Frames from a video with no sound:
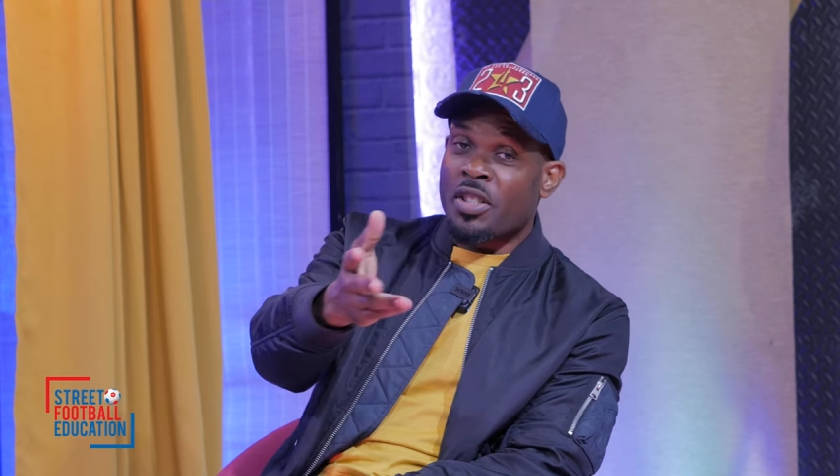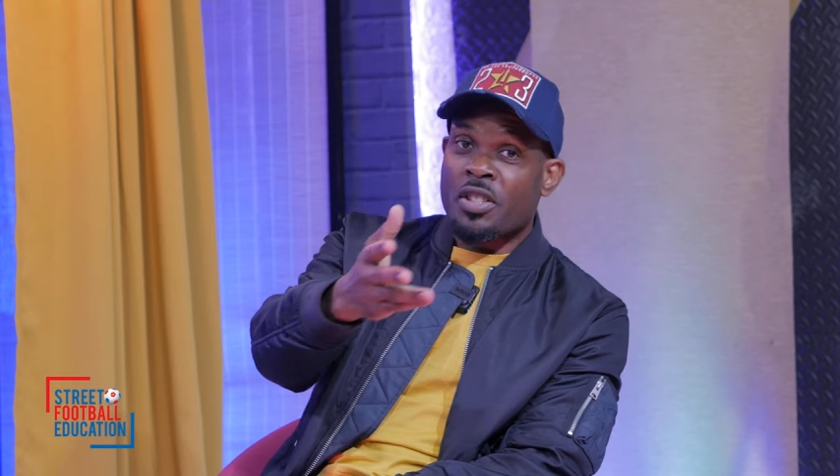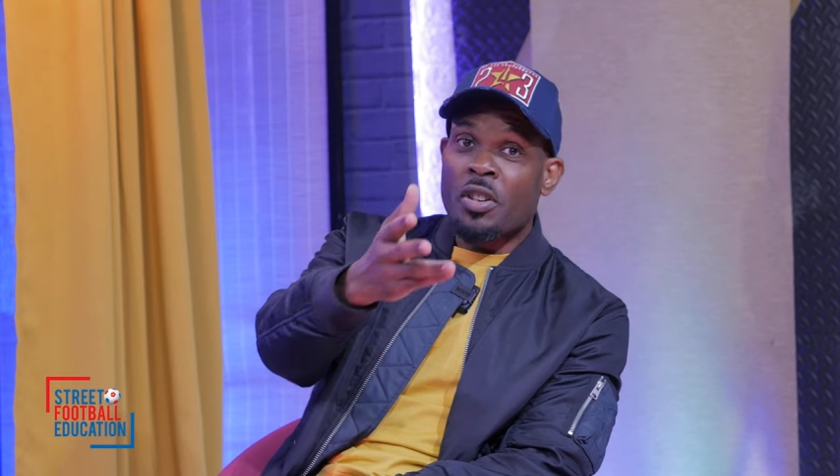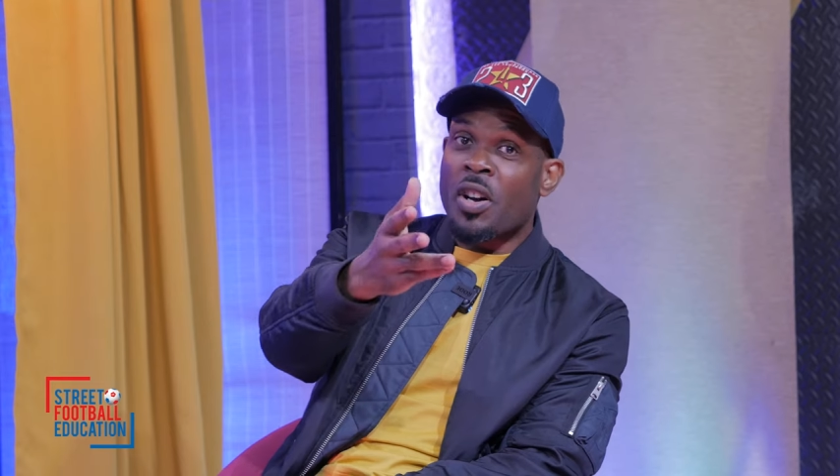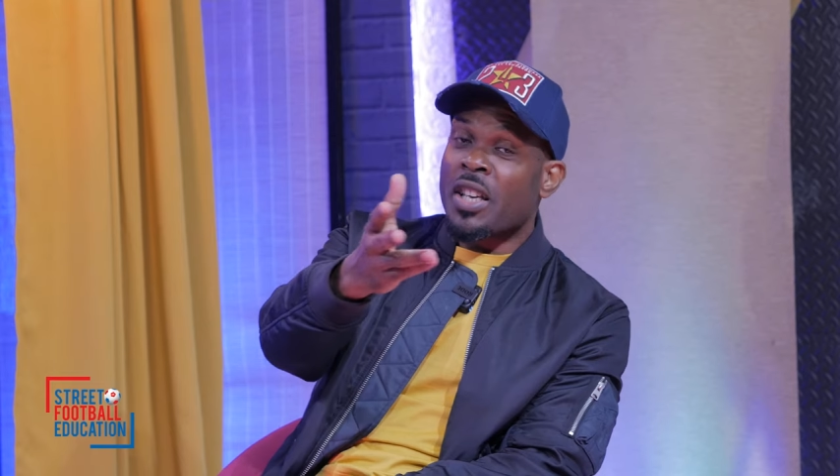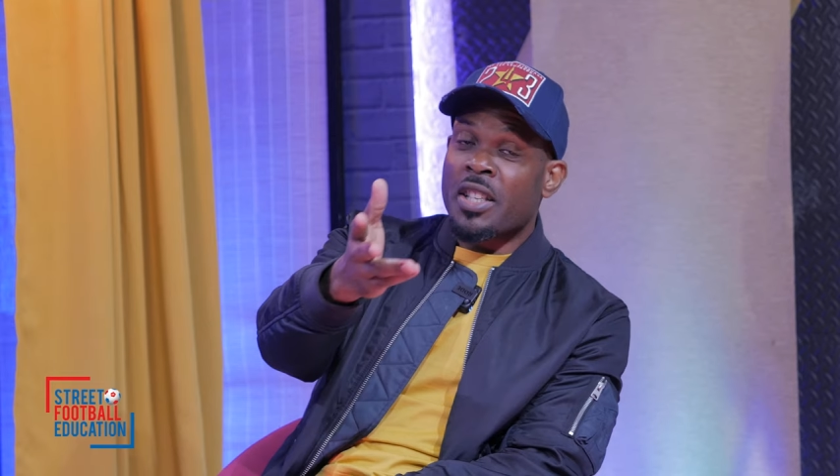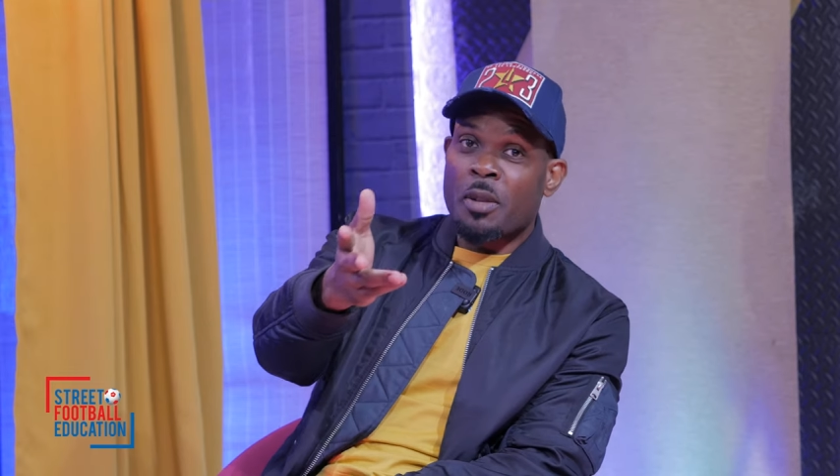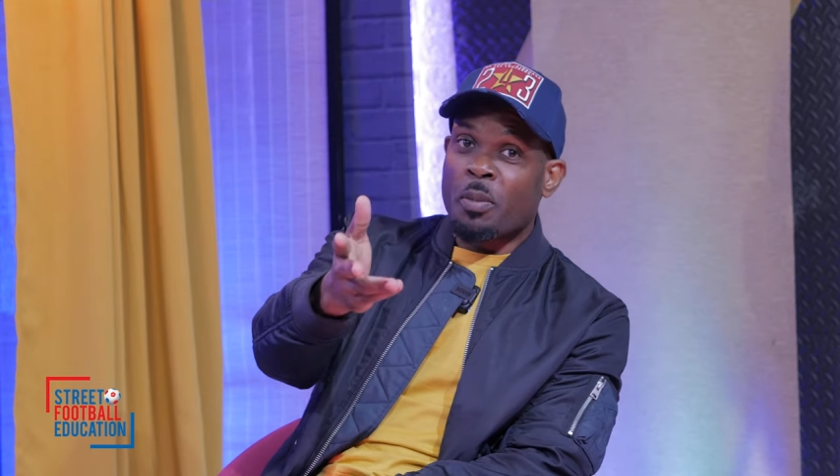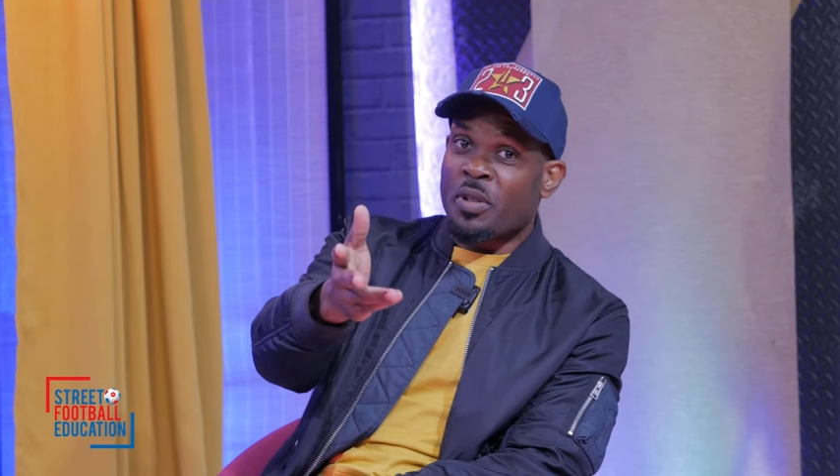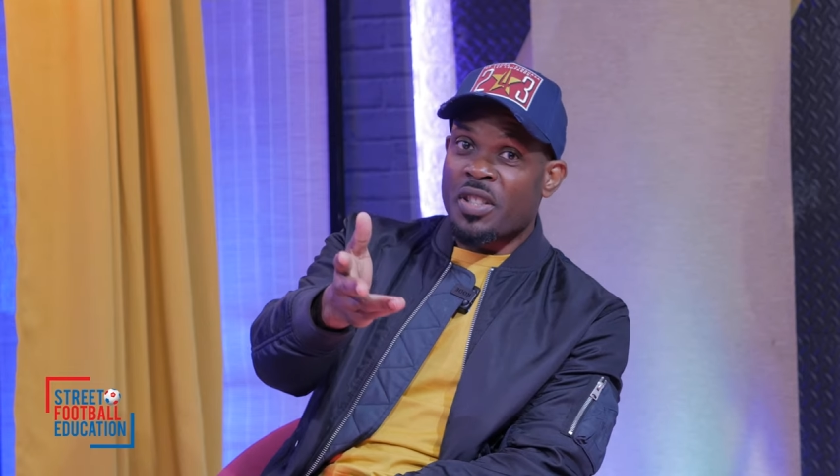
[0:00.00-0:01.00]
It's not
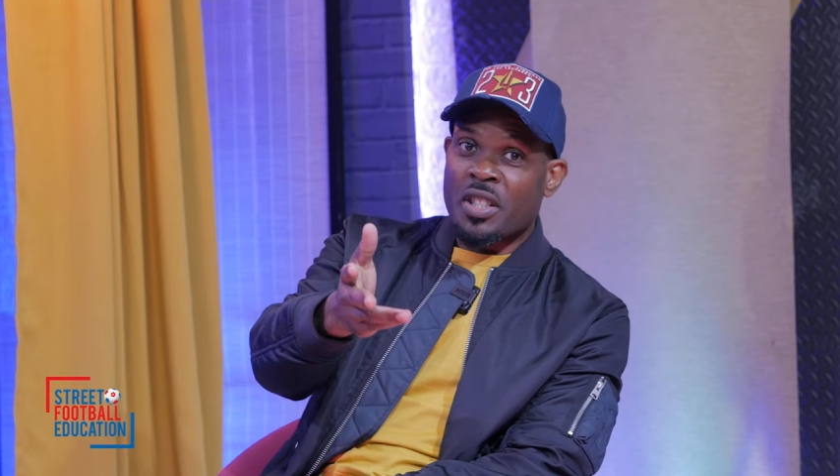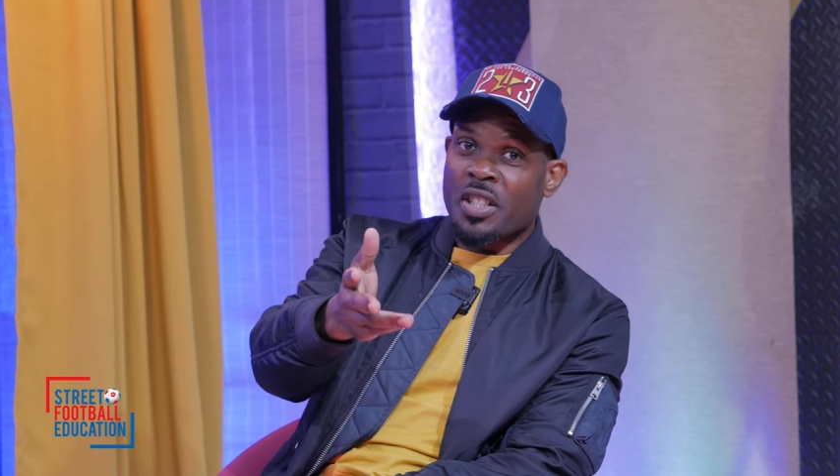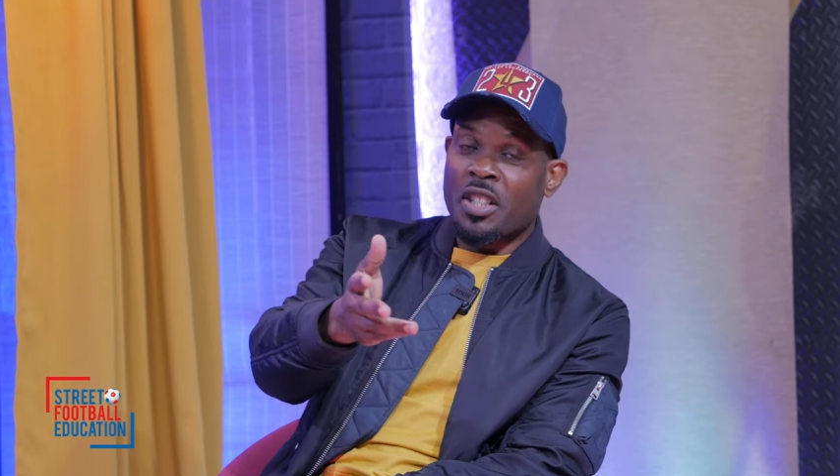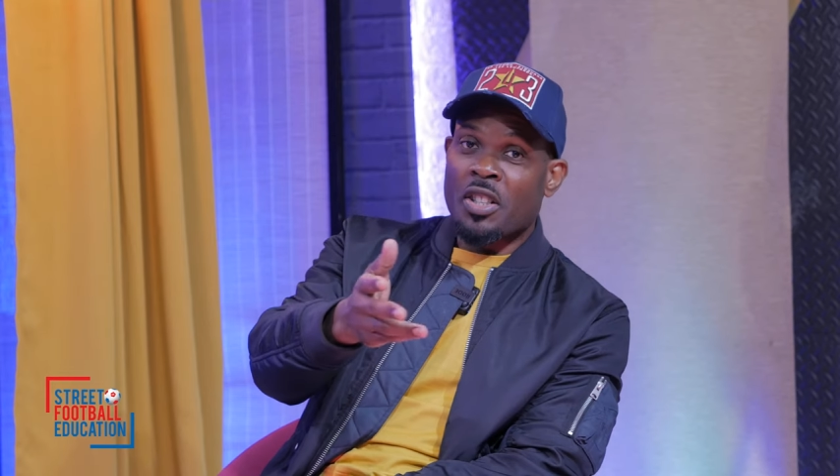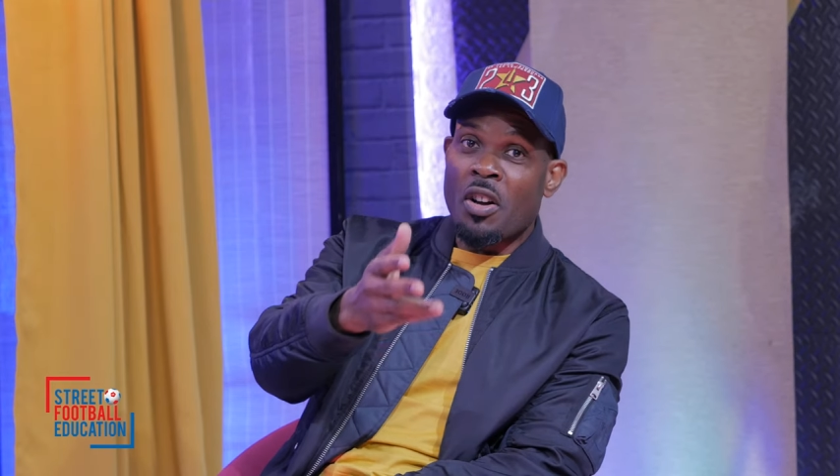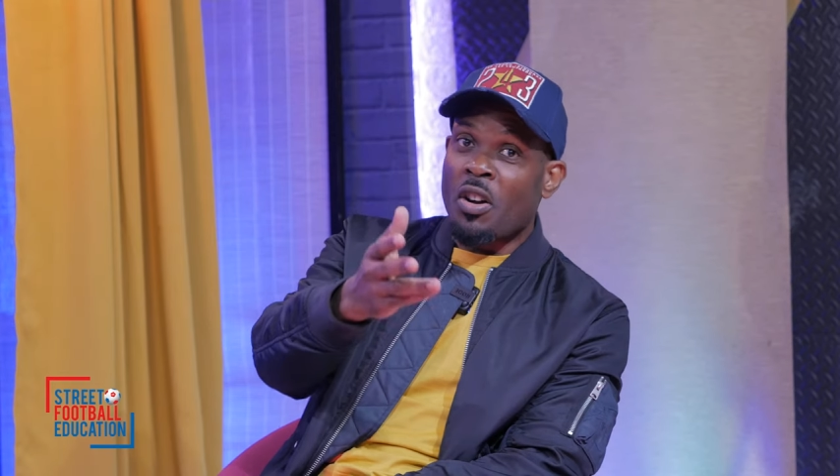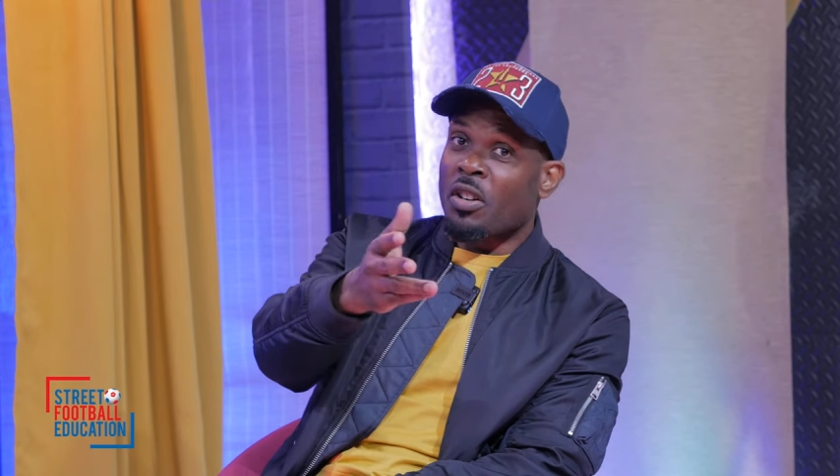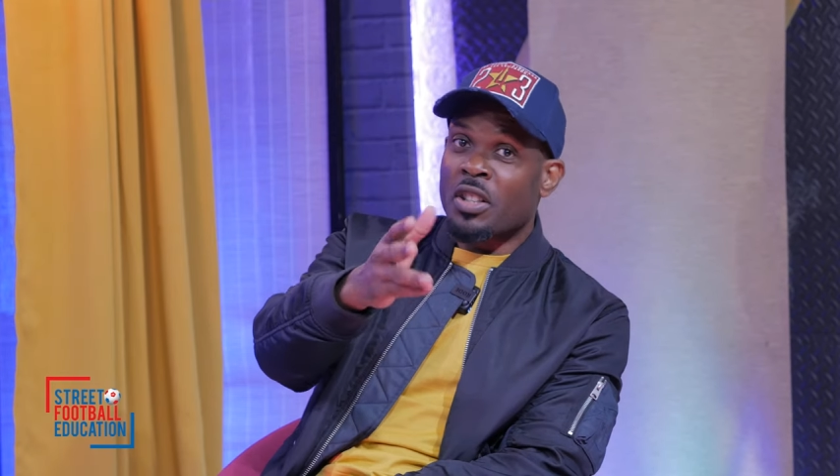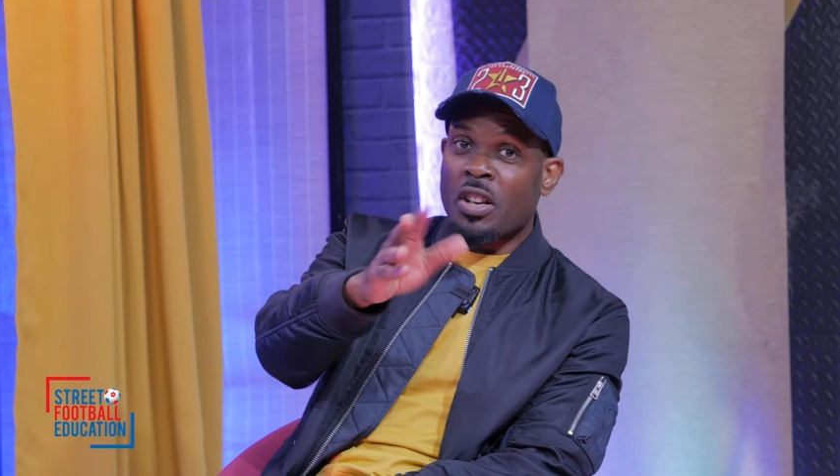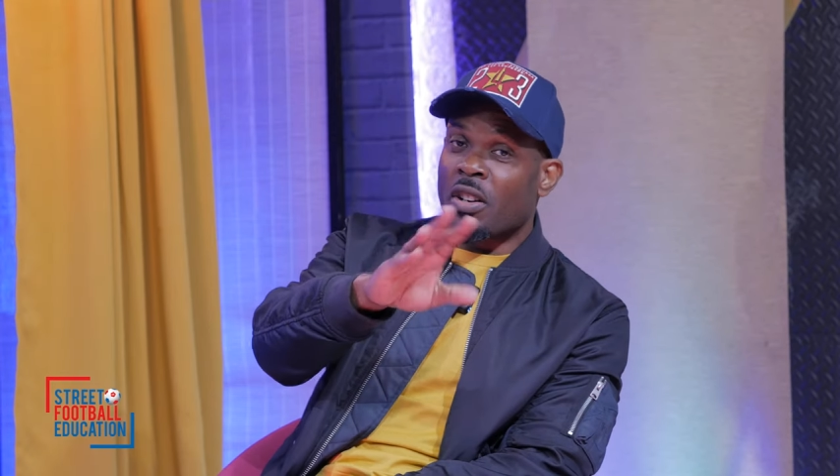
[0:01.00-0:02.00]
easy position. Don't.